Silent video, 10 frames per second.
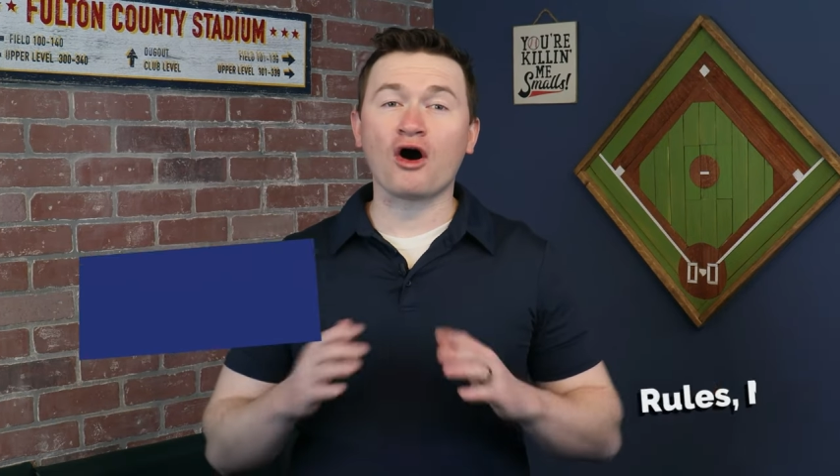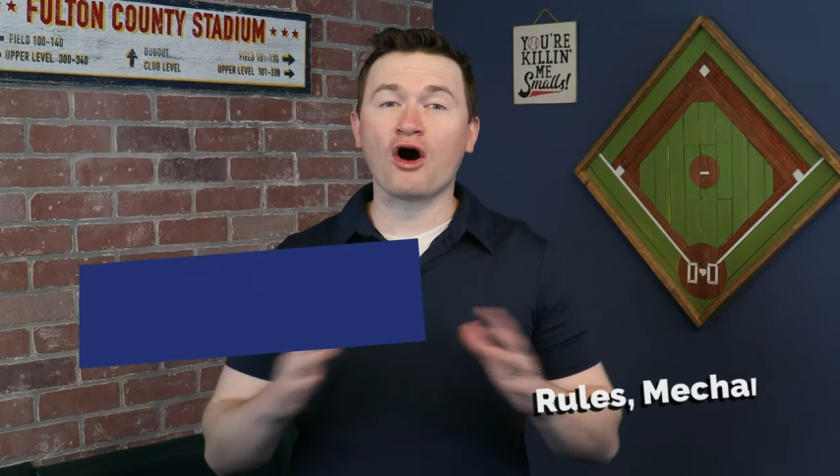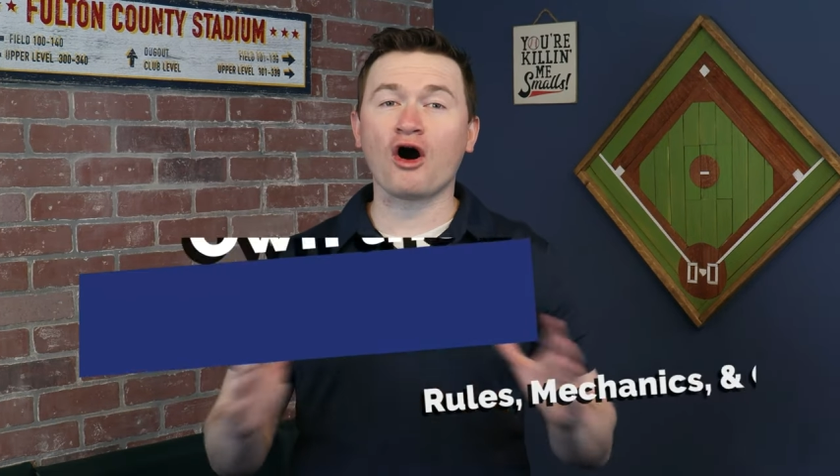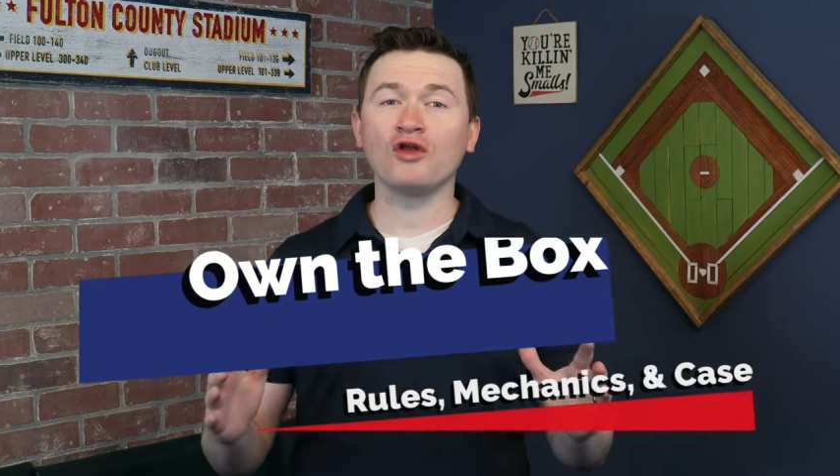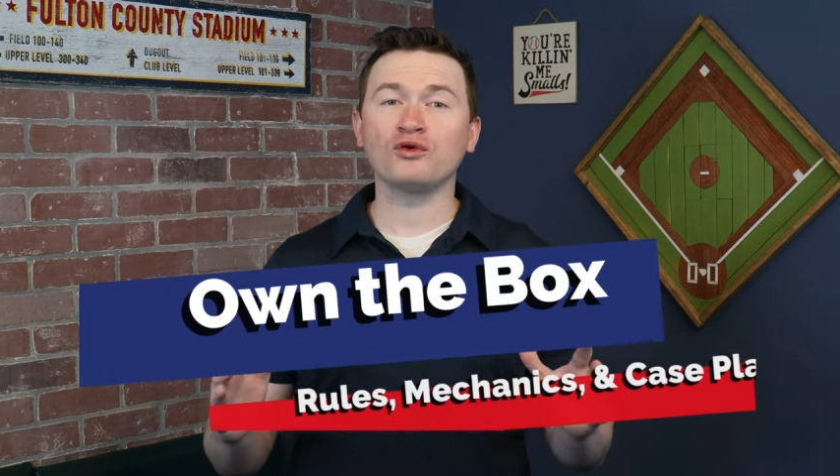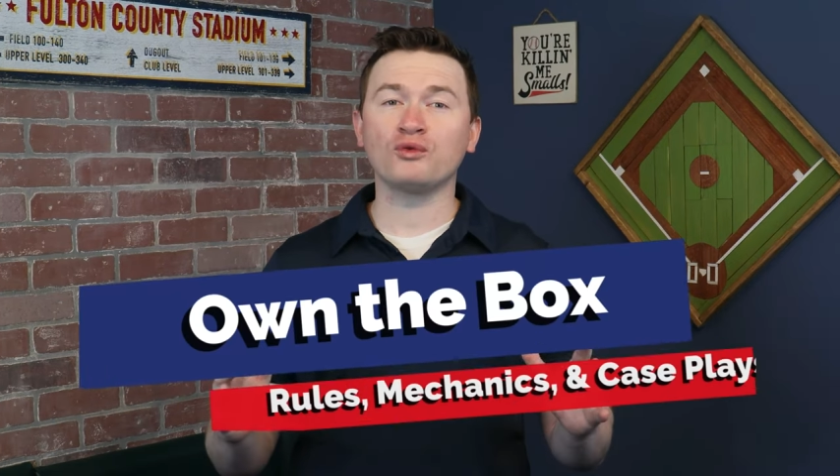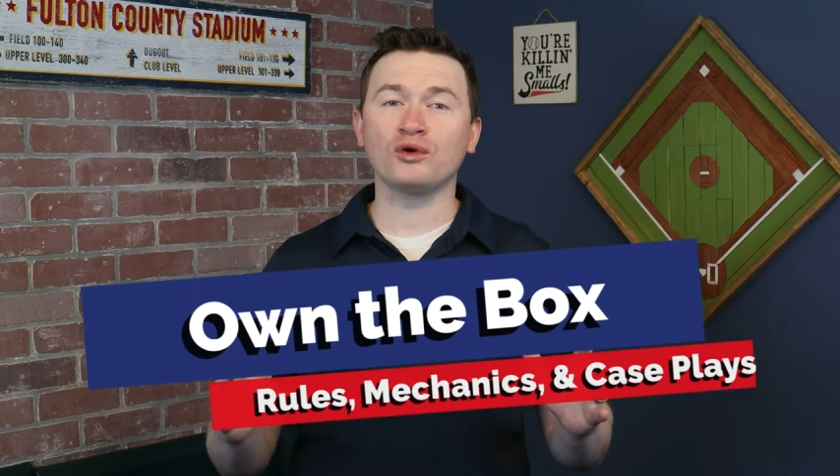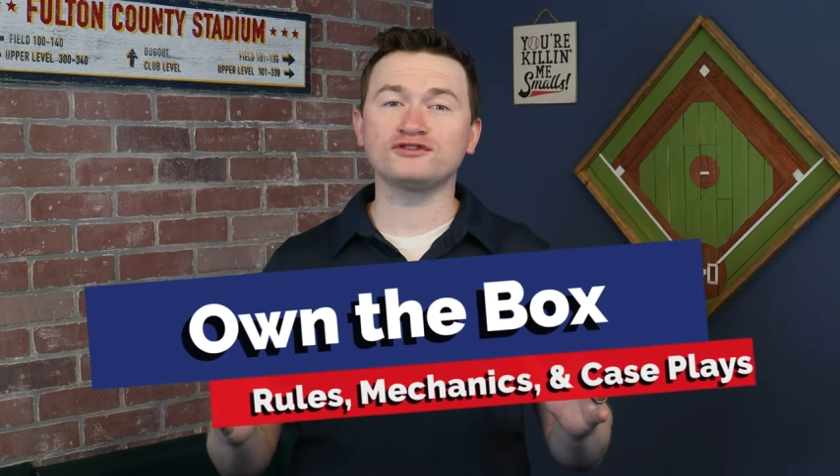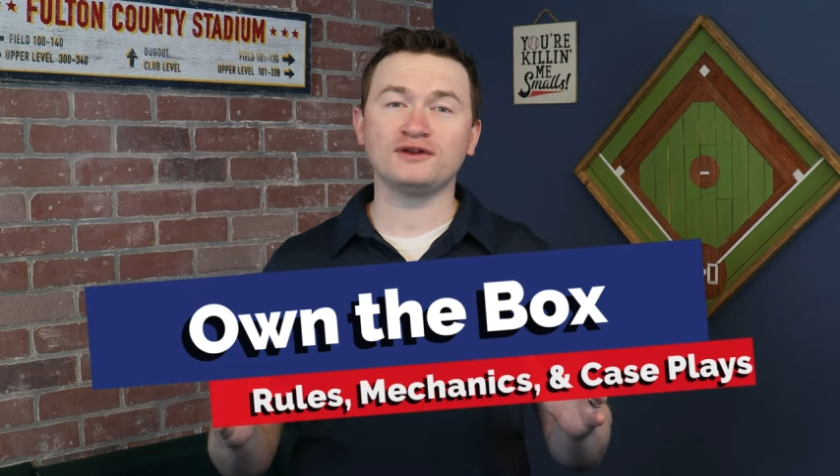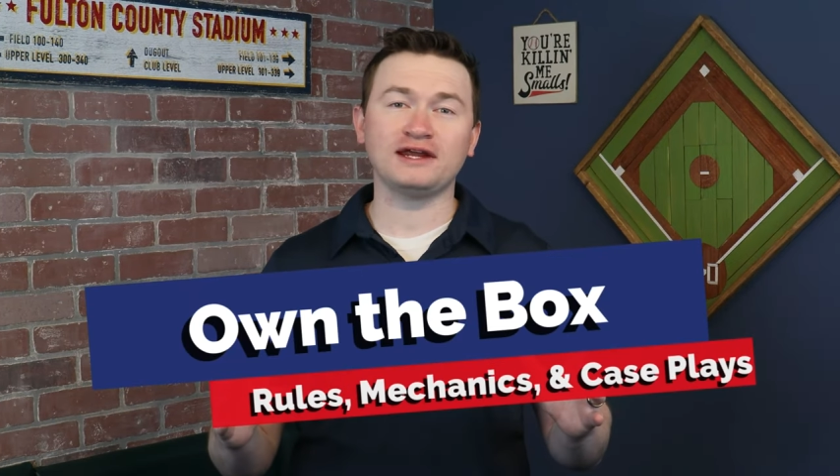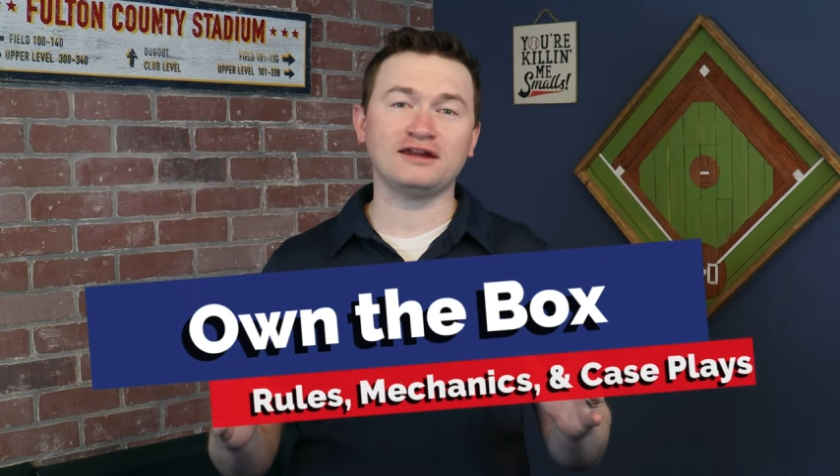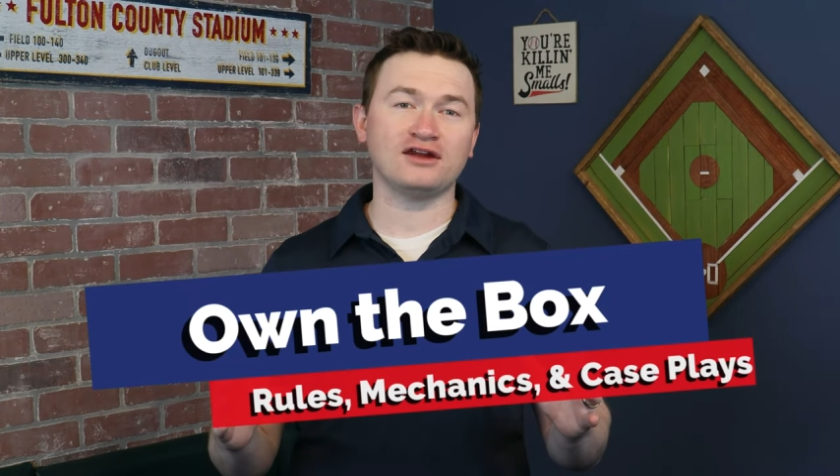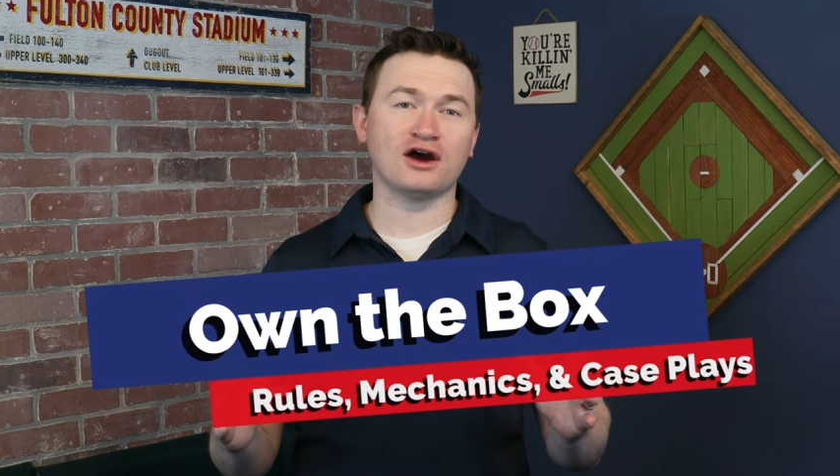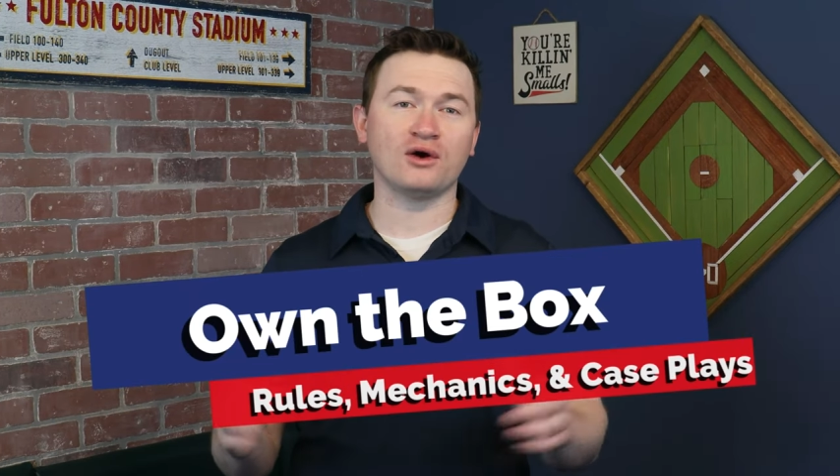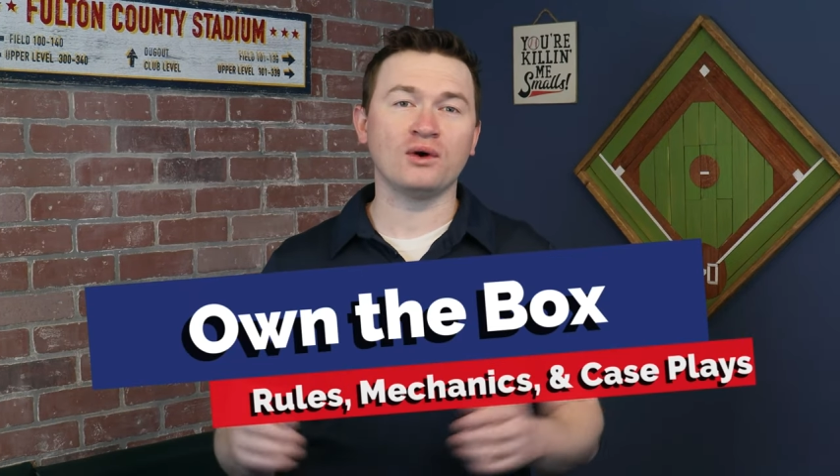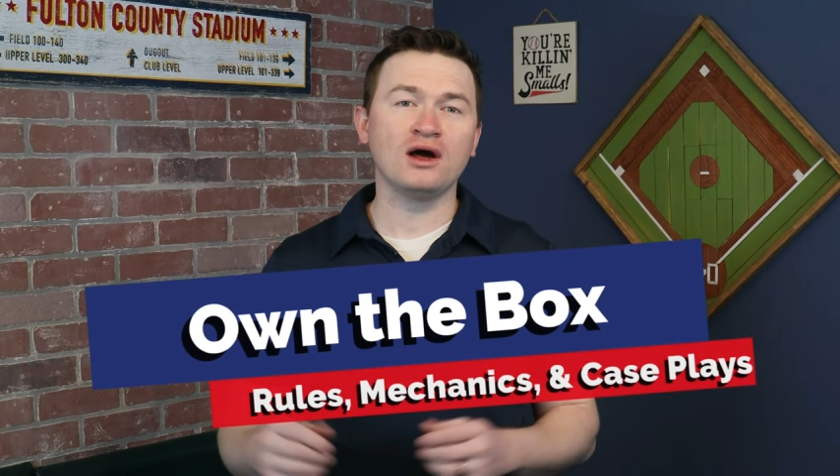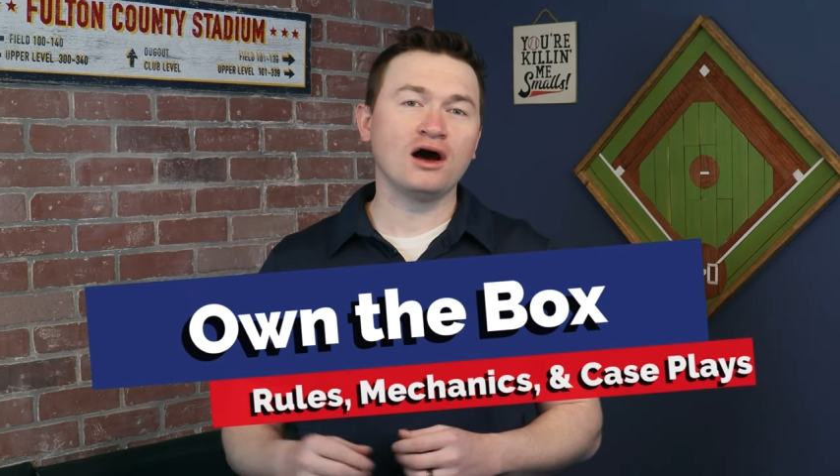all the rules you need to know,